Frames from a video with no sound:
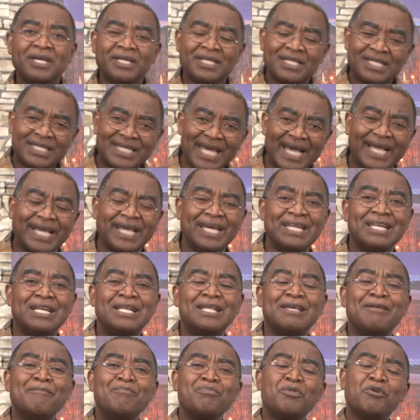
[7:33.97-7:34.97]

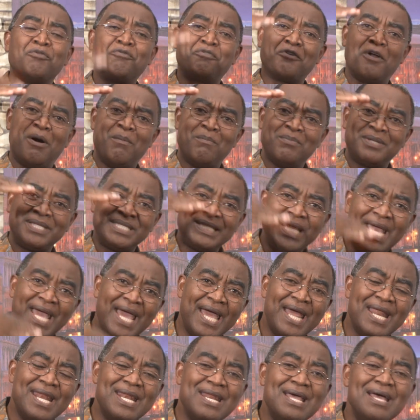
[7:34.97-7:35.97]
Secondly, from
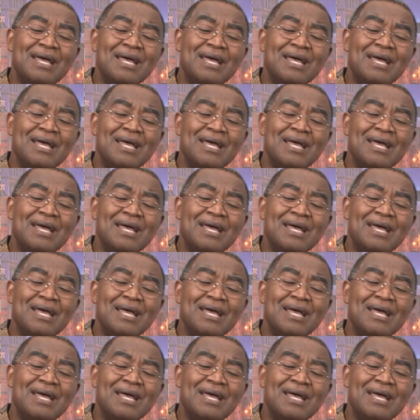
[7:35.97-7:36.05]
10